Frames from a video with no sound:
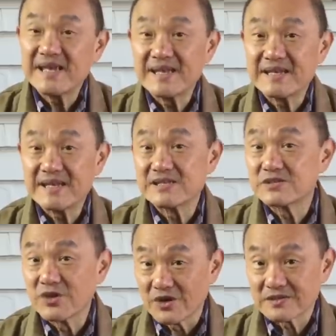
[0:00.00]
It
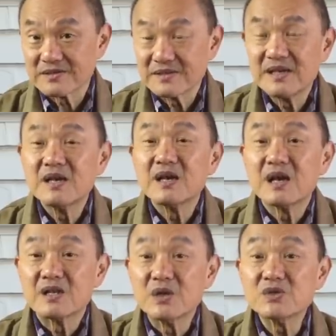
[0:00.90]
is not.
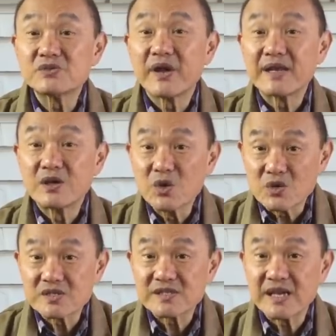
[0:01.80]
Loose grain
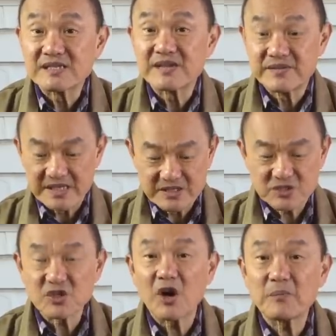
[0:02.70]
looks as if the
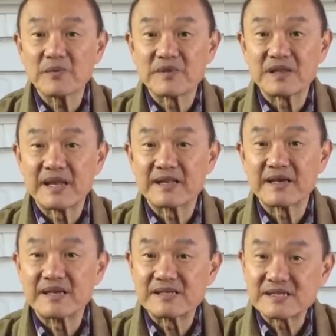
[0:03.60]
top of the leather is